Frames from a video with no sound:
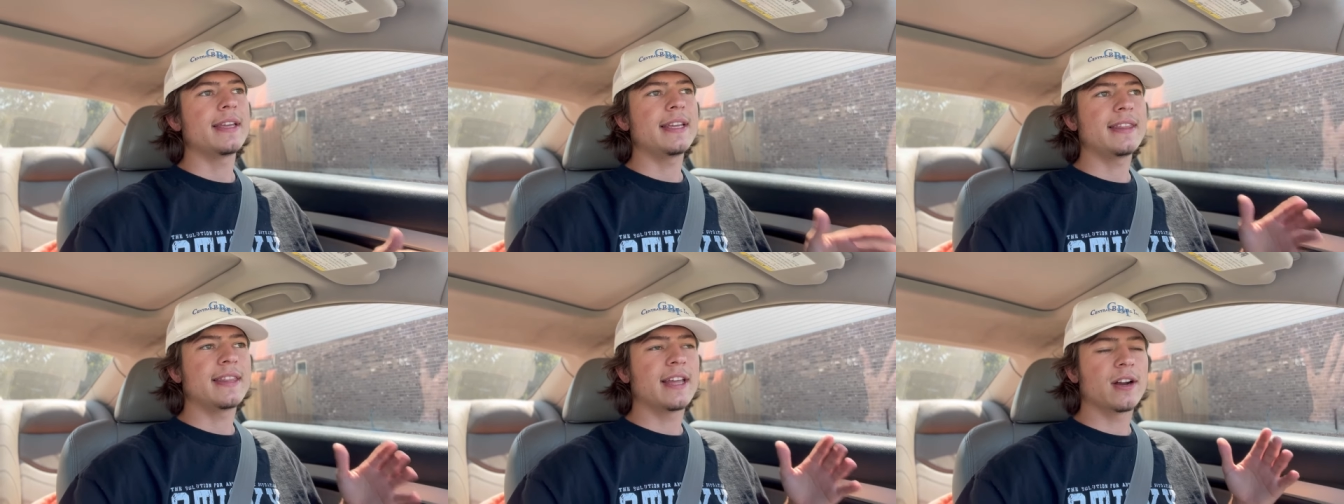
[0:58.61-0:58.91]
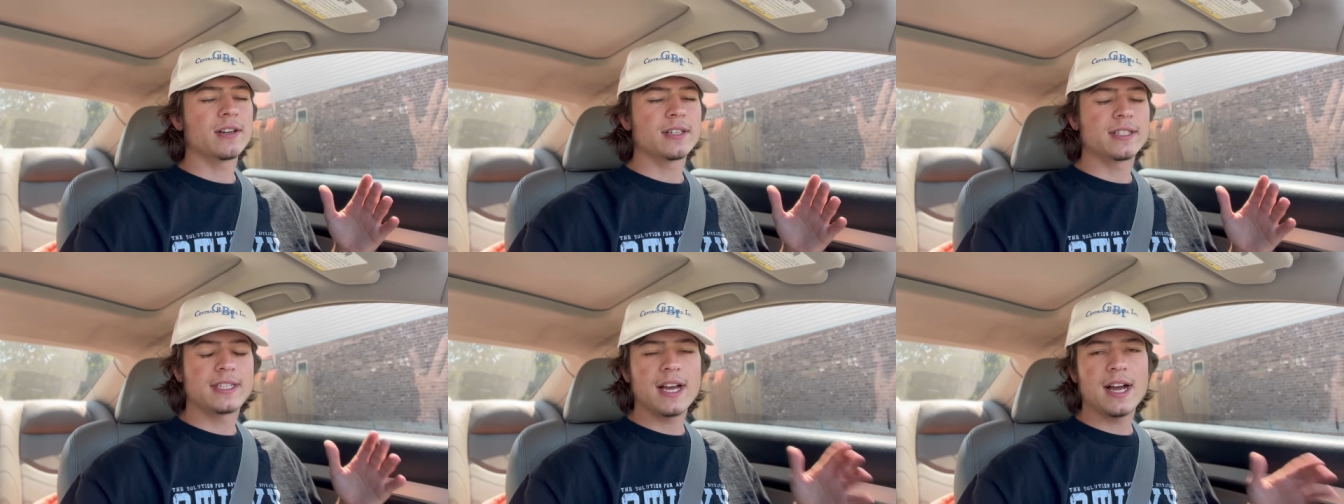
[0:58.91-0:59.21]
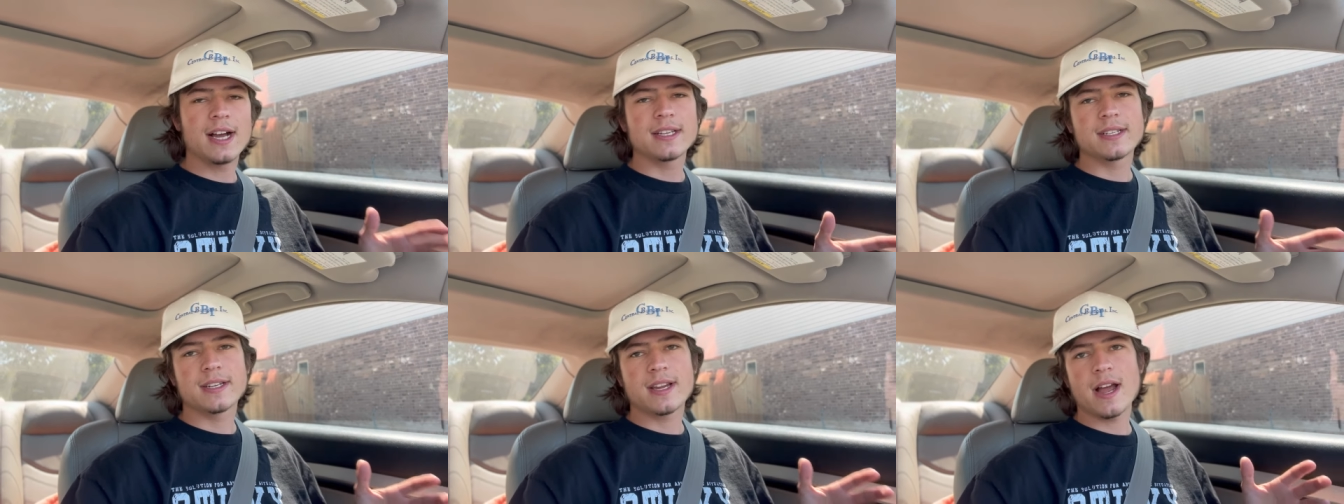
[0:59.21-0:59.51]
there
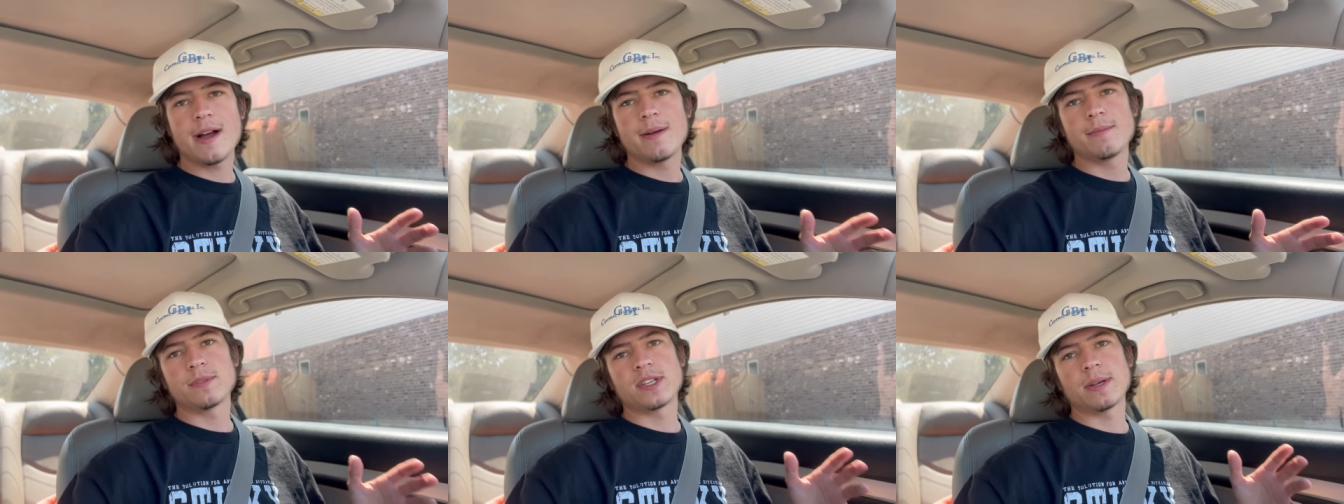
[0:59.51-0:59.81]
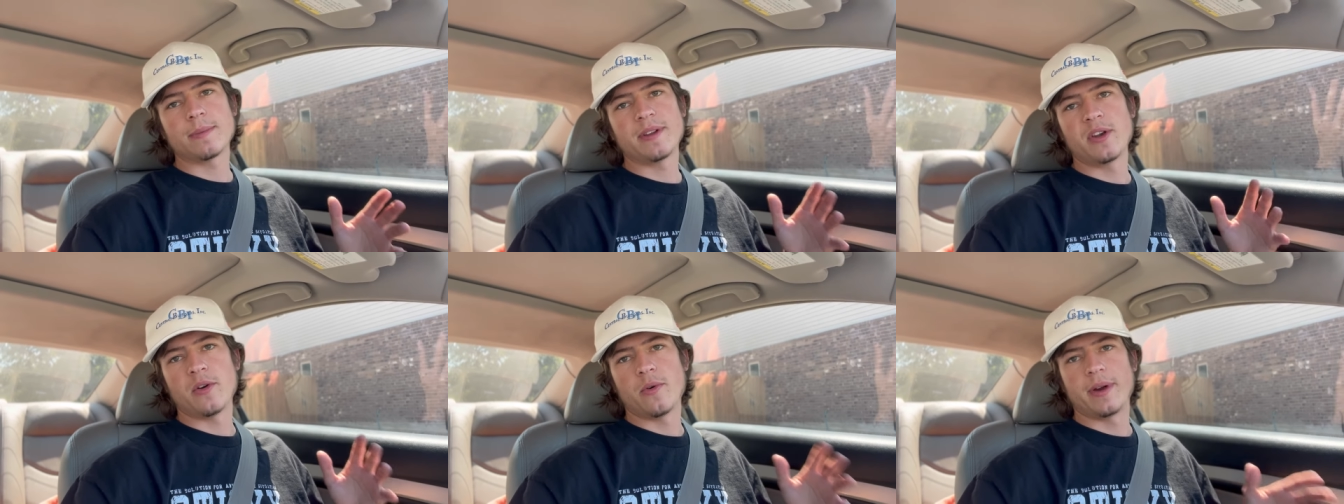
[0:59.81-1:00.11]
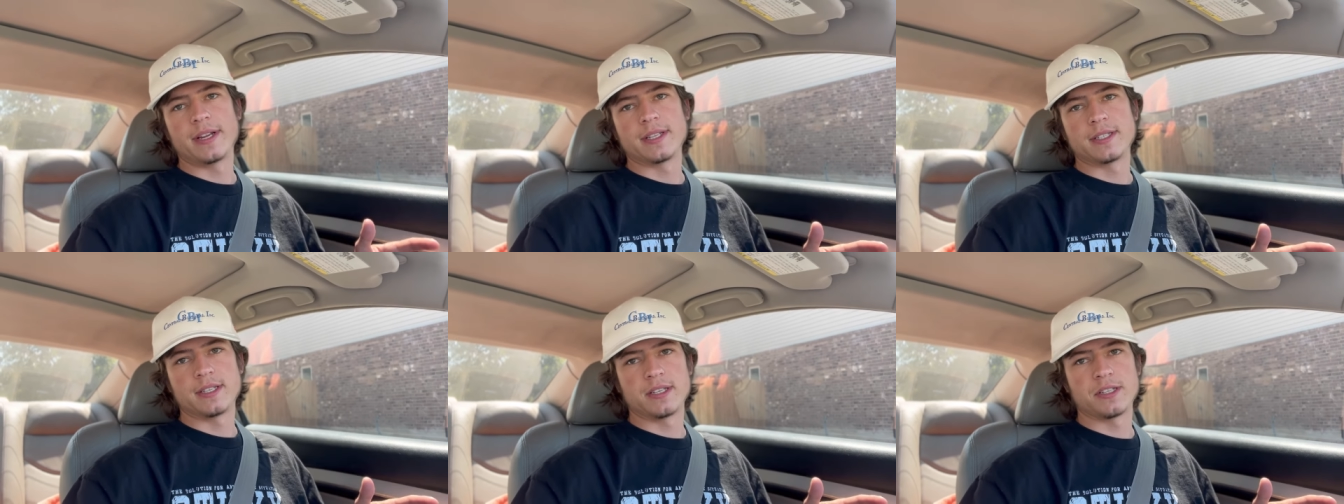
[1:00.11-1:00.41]
does come some
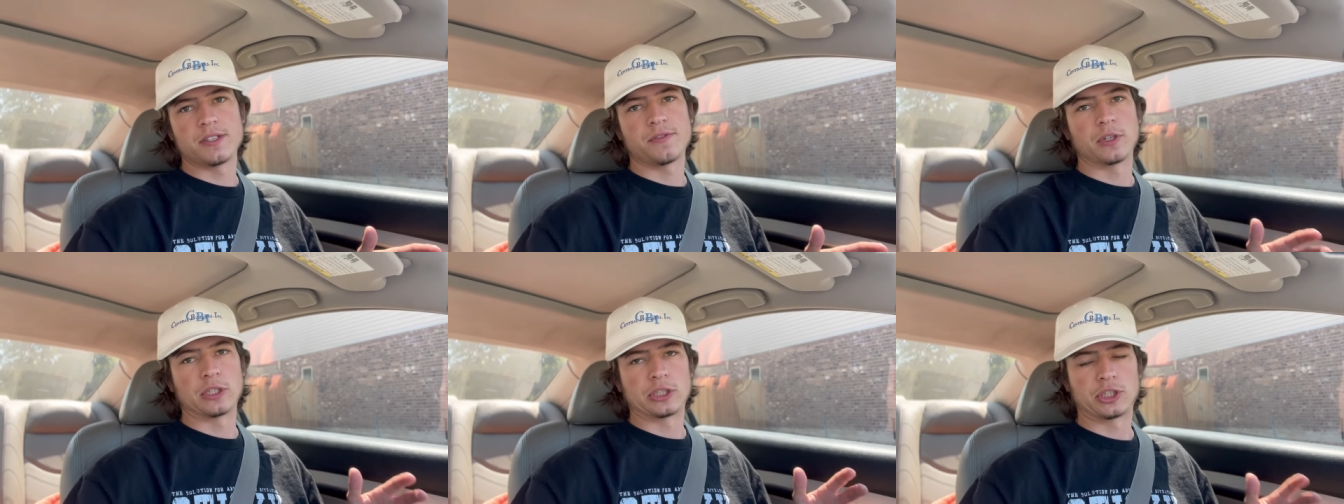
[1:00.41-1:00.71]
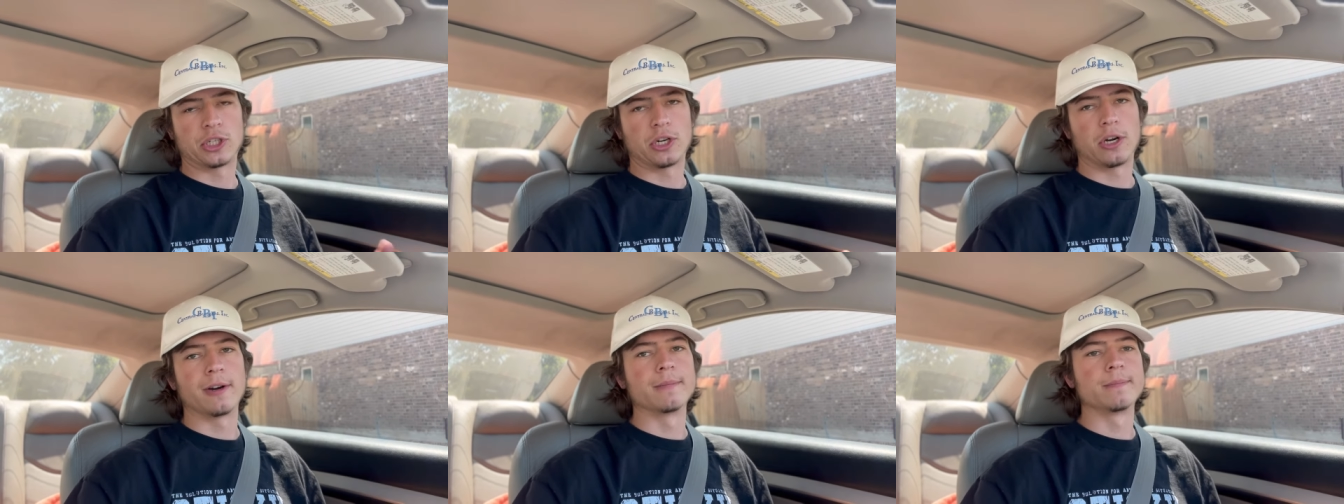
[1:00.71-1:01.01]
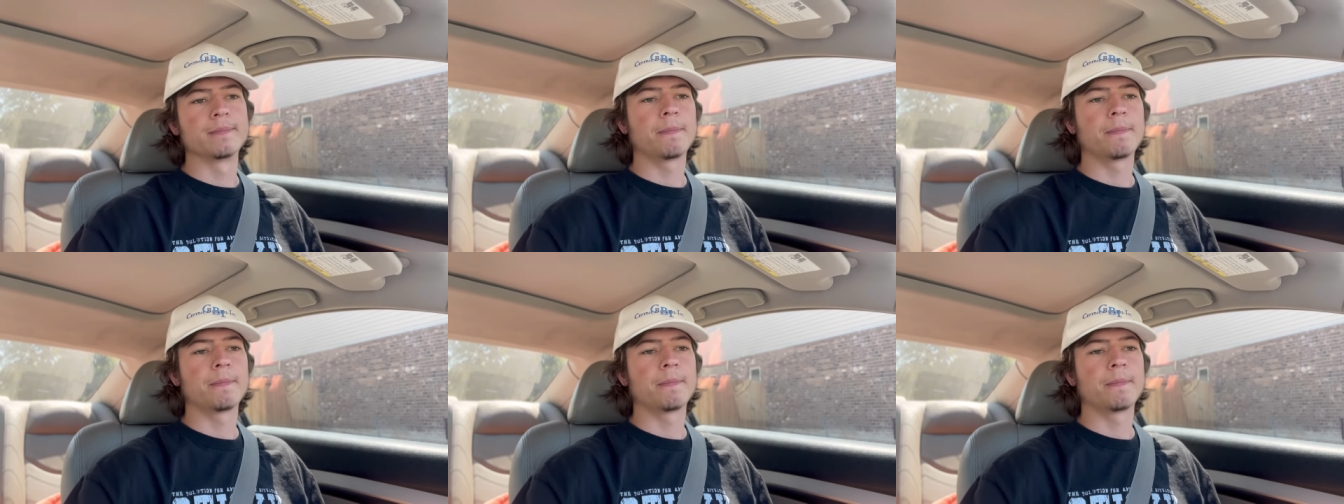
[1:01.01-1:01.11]
annoyances for sure.